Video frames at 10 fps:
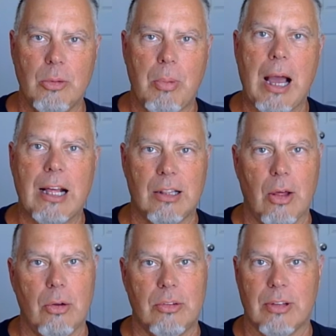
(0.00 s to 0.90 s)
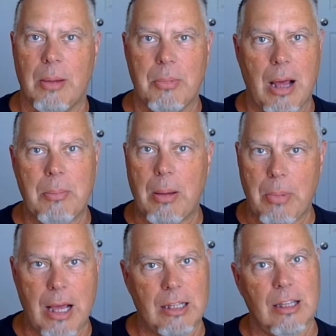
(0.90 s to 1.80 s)
buy clothes, I'm not
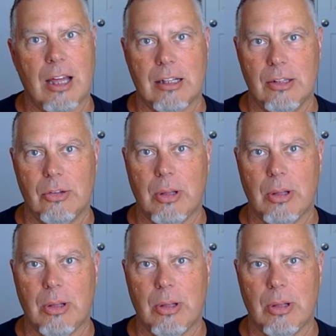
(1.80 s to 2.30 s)
buying a lot of clothes.